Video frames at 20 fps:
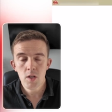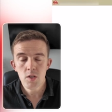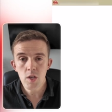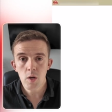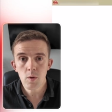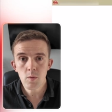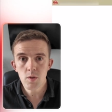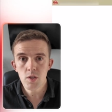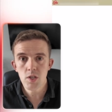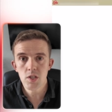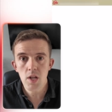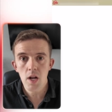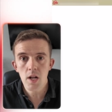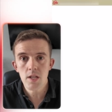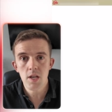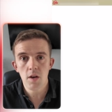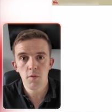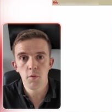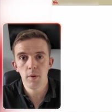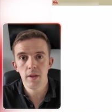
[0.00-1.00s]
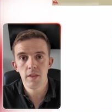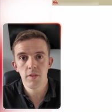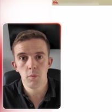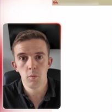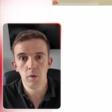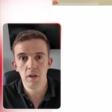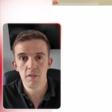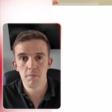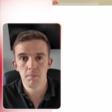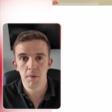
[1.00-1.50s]
So to start off with,
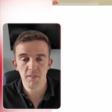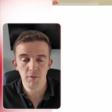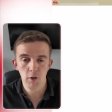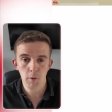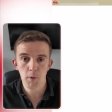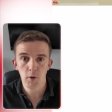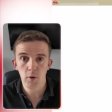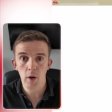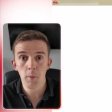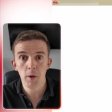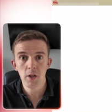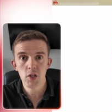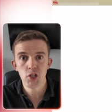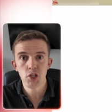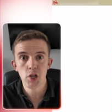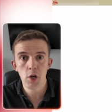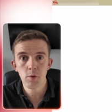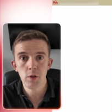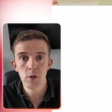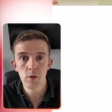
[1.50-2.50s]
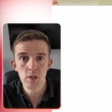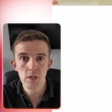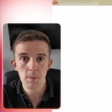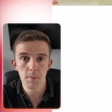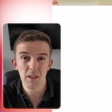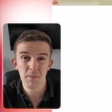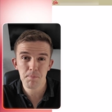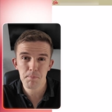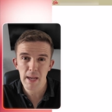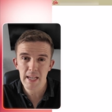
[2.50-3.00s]
with my viewboard, I want to show you
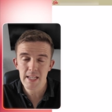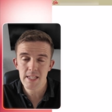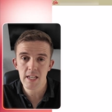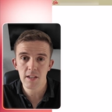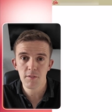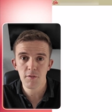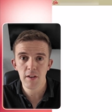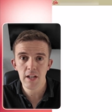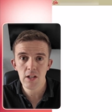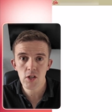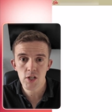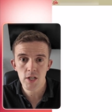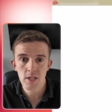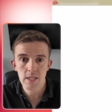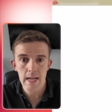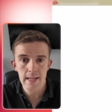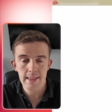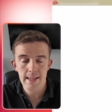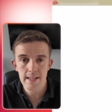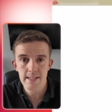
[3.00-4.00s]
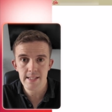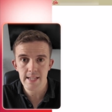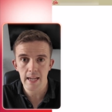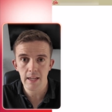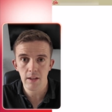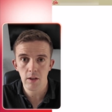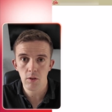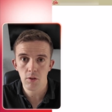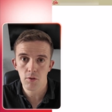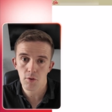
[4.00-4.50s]
some of the basic features and then
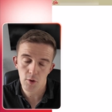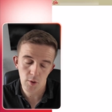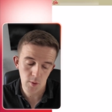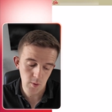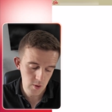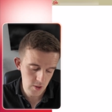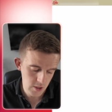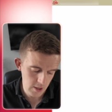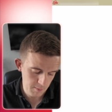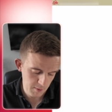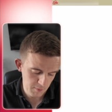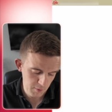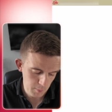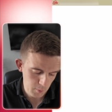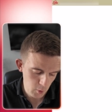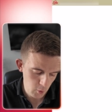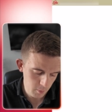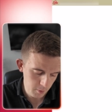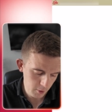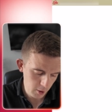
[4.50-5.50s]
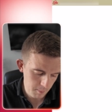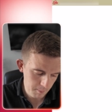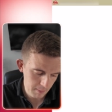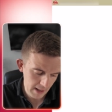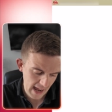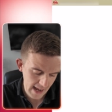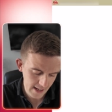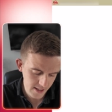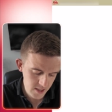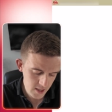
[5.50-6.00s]
take you through some of the more
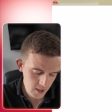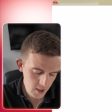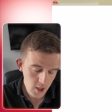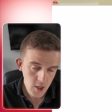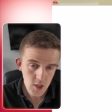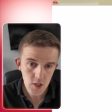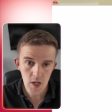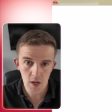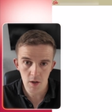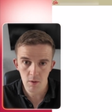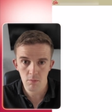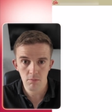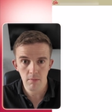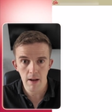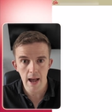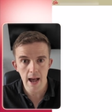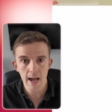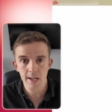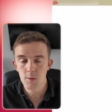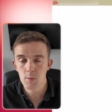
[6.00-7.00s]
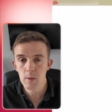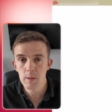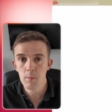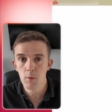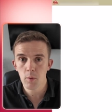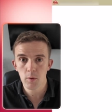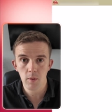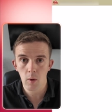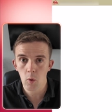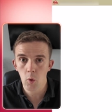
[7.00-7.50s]
complex. So as we
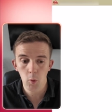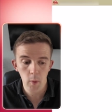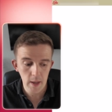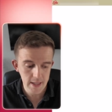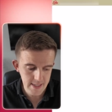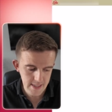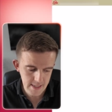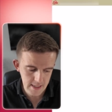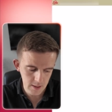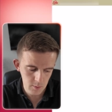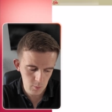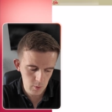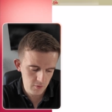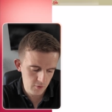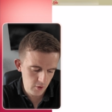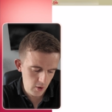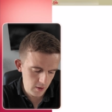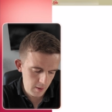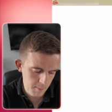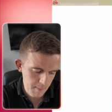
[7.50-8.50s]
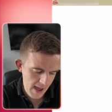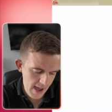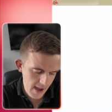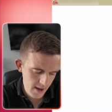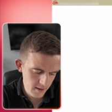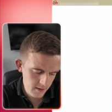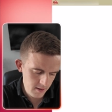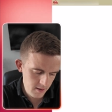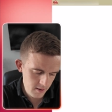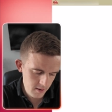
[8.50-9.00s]
will always see, we've got the
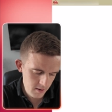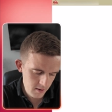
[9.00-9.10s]
pen,